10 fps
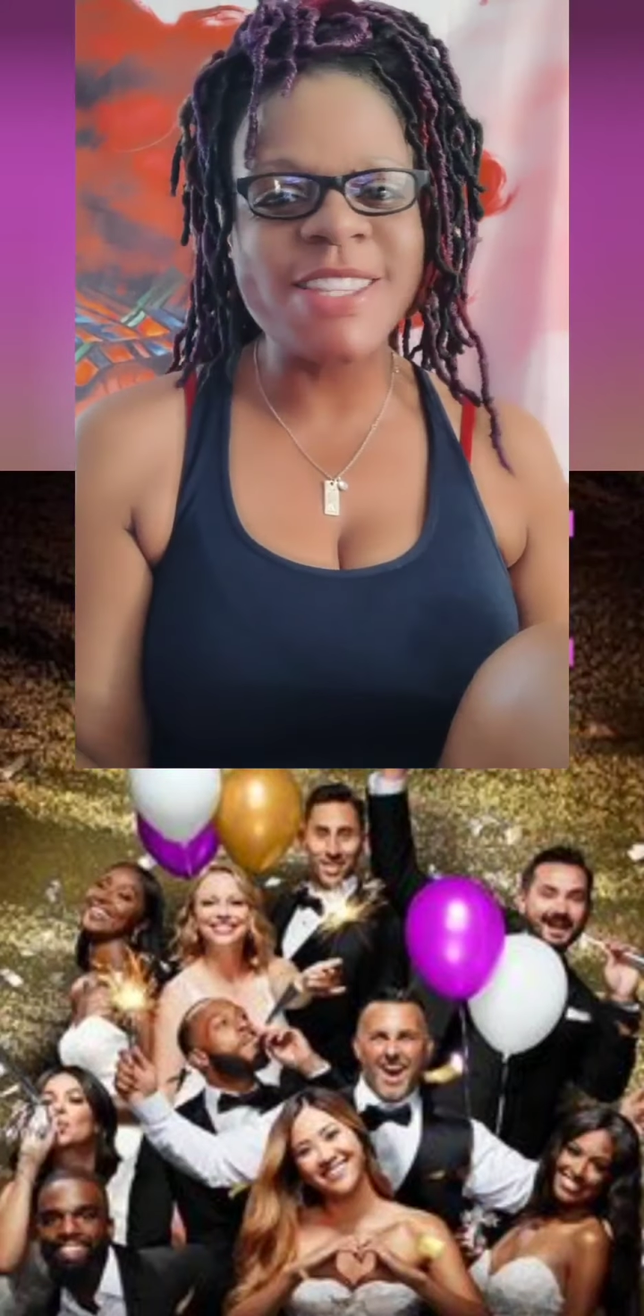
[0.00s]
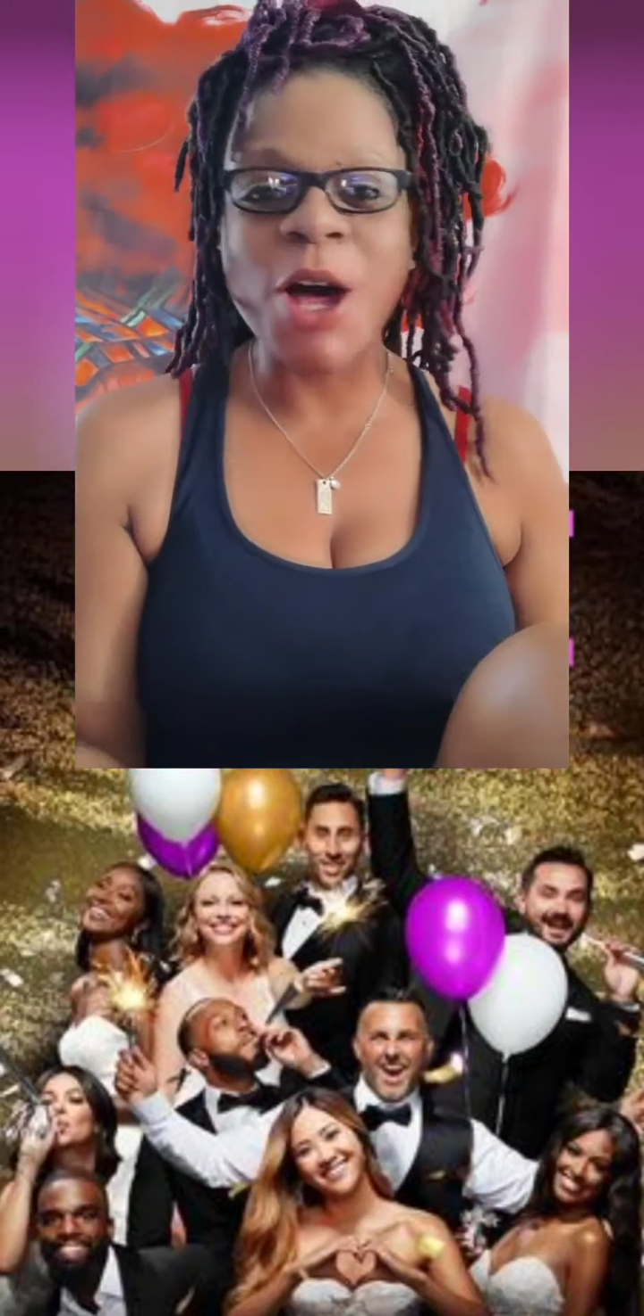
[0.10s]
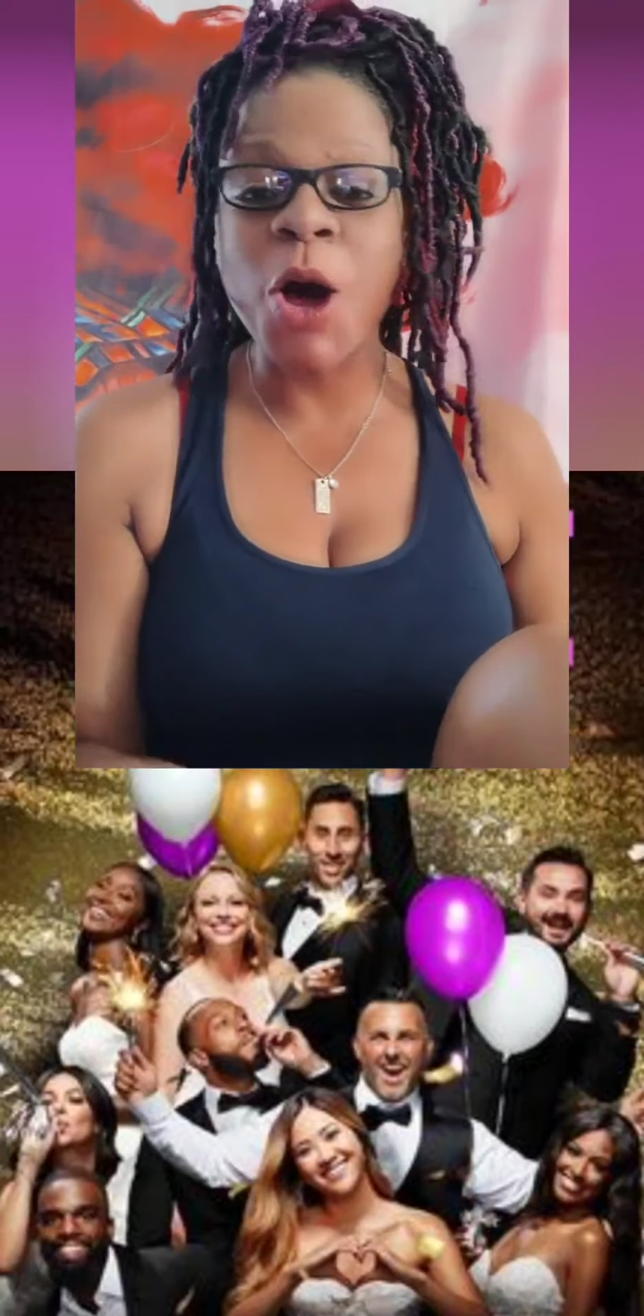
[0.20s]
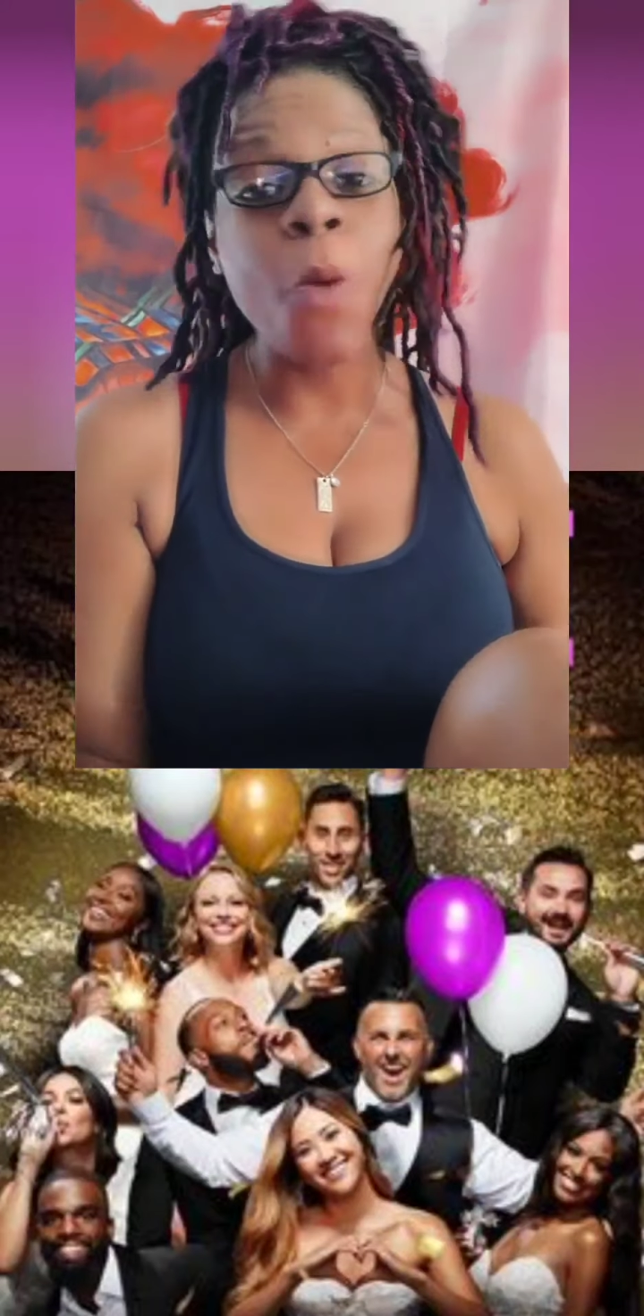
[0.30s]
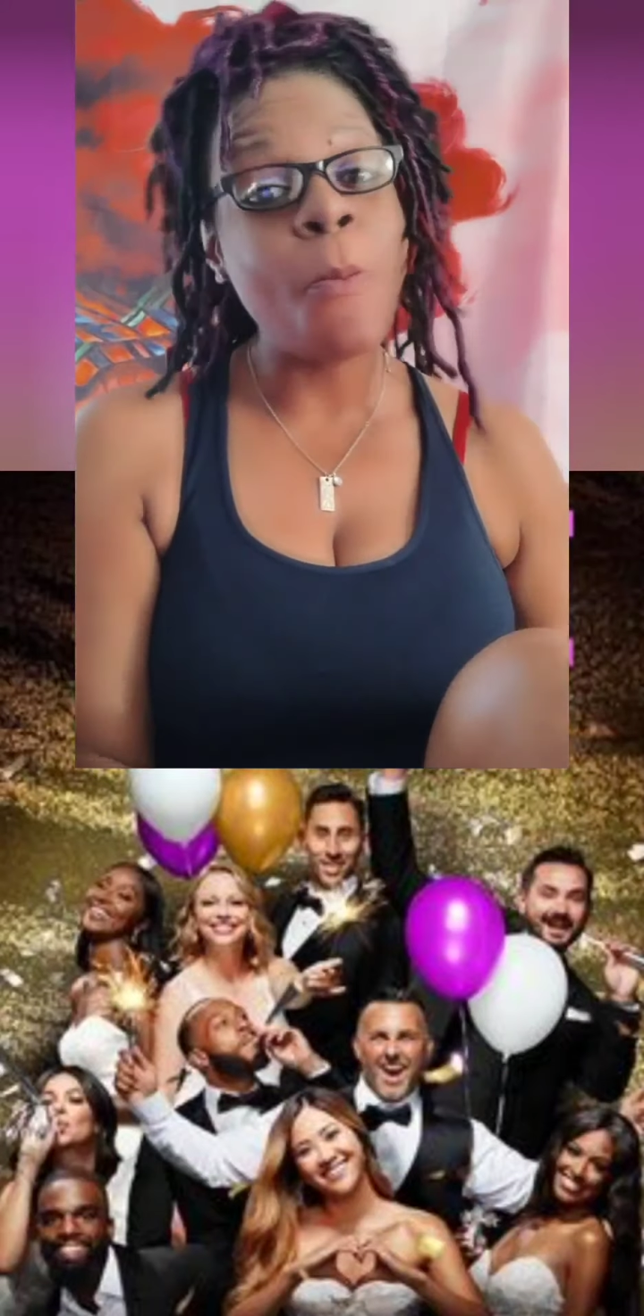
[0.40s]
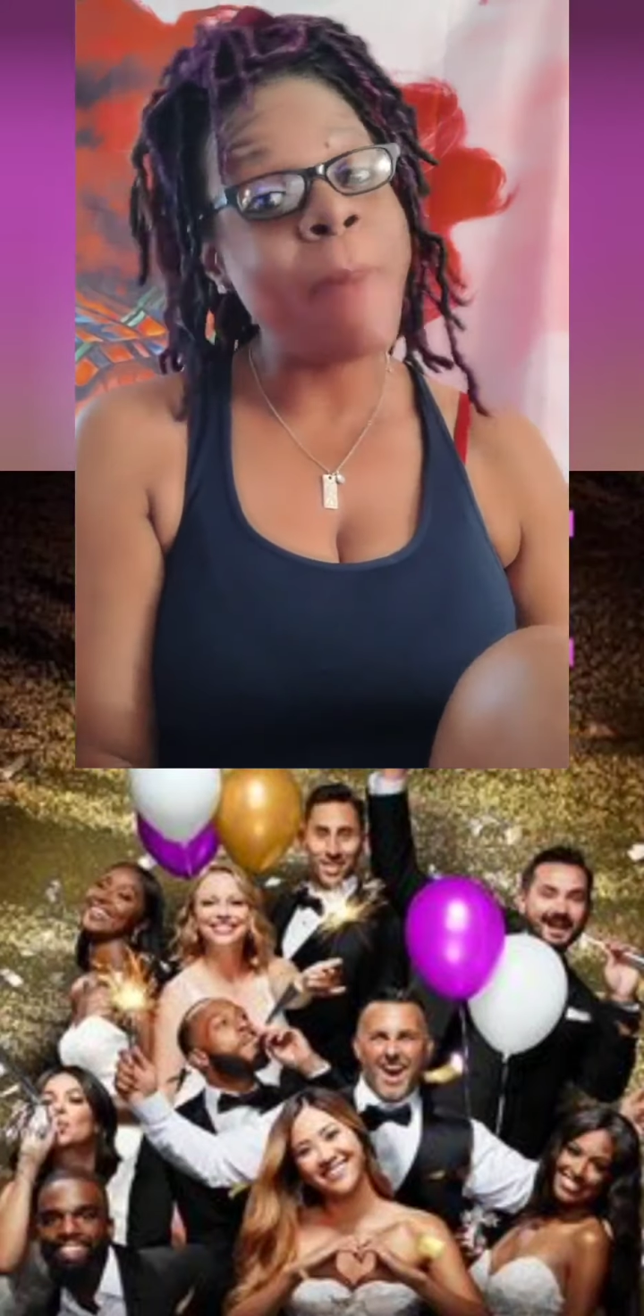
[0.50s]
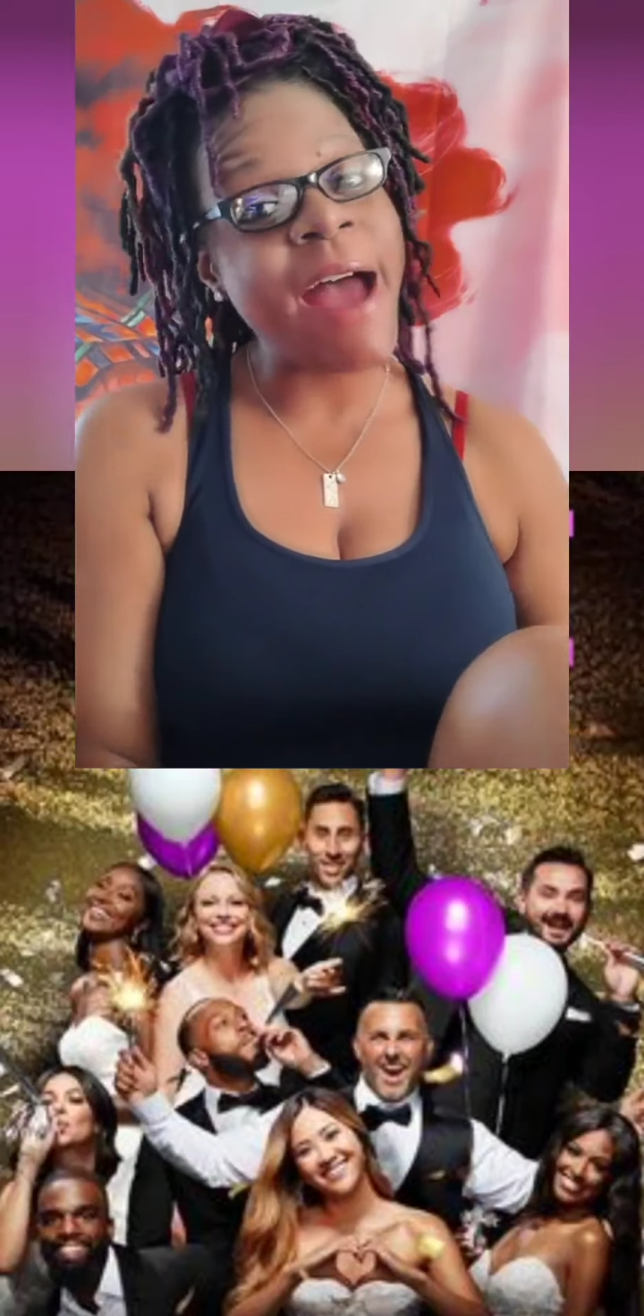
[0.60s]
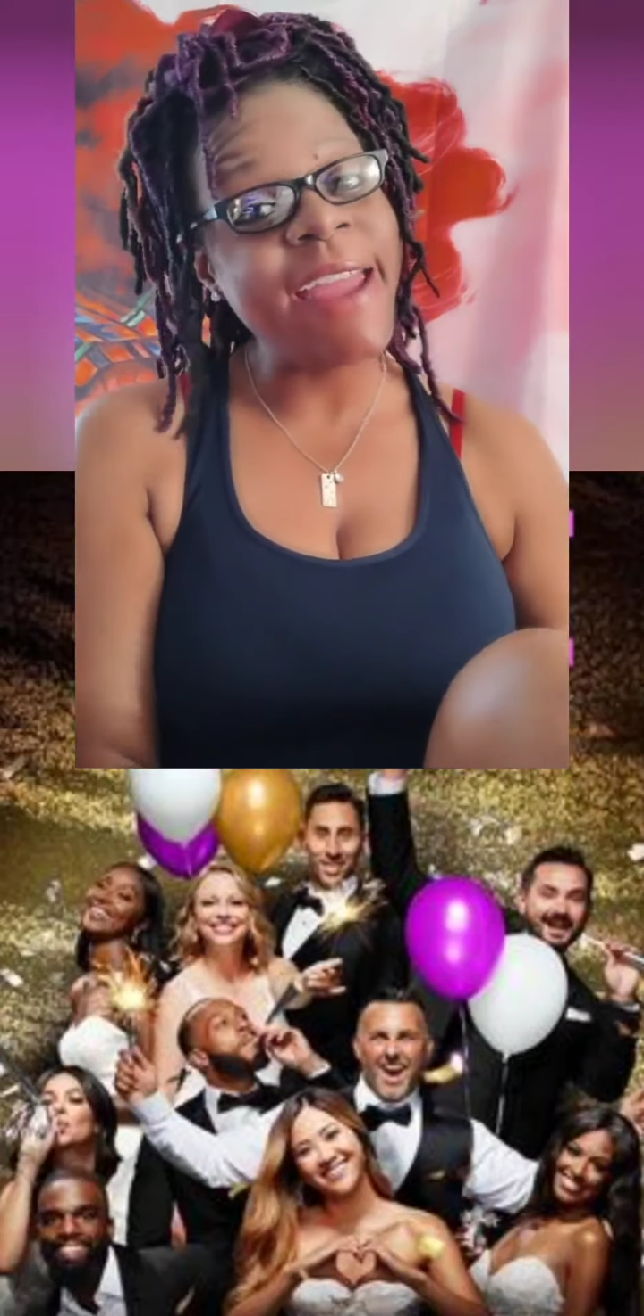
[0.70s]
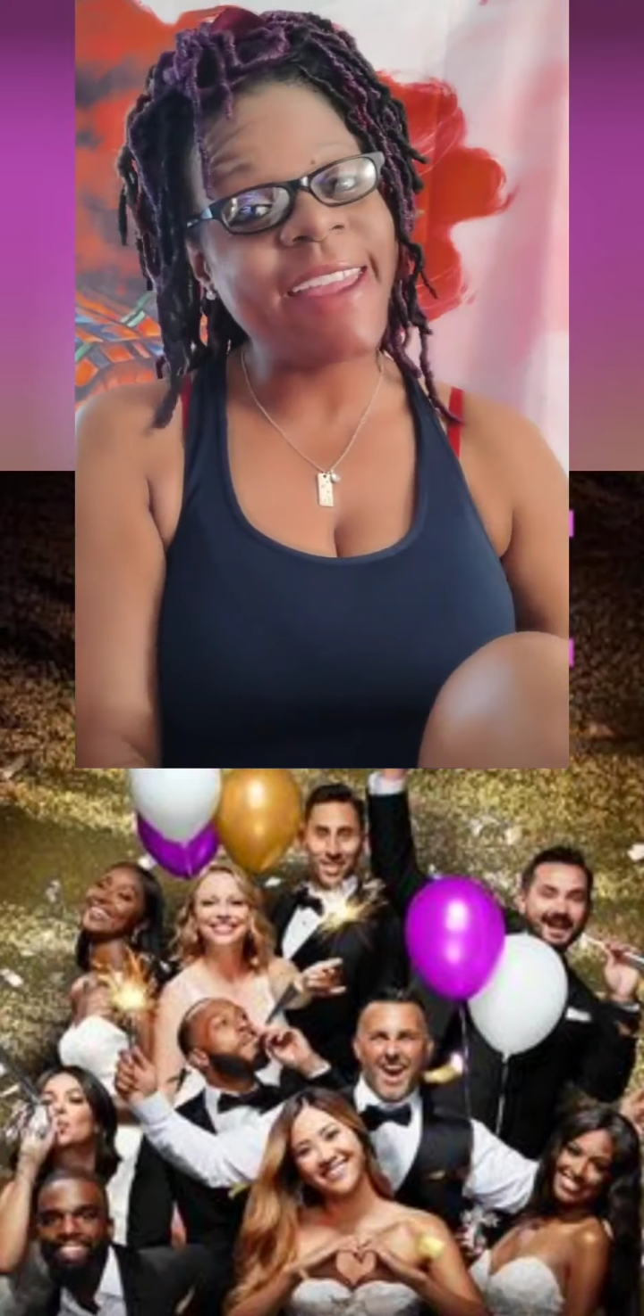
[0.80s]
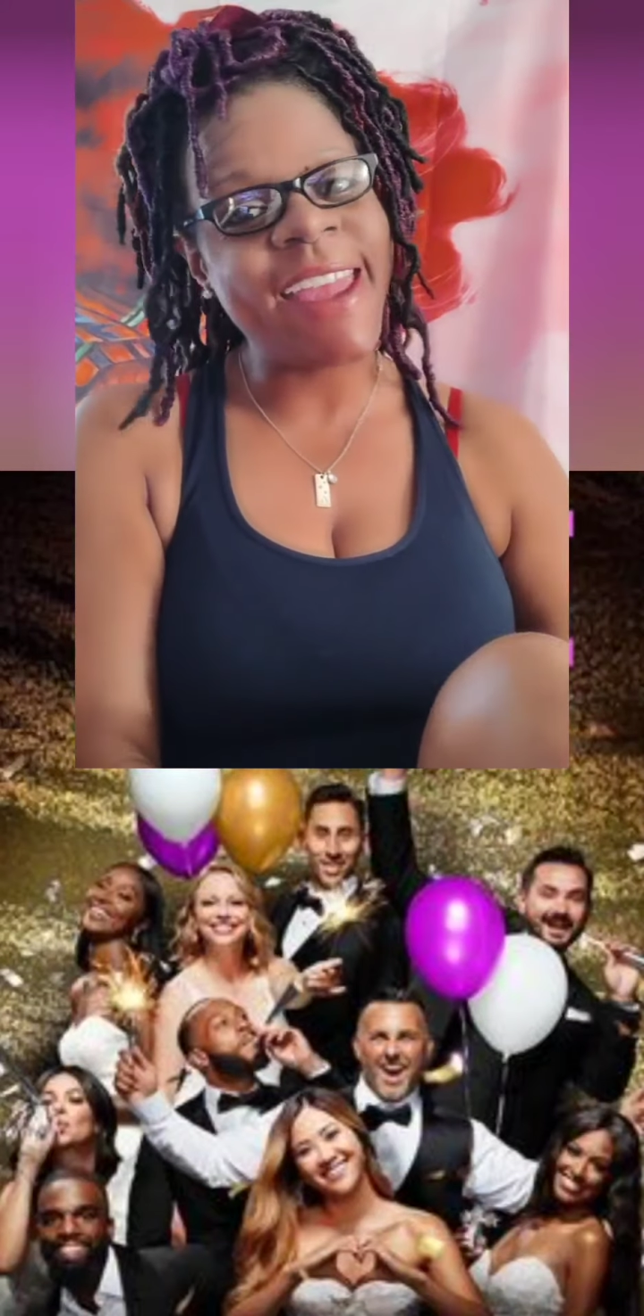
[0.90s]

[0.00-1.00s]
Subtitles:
So Mike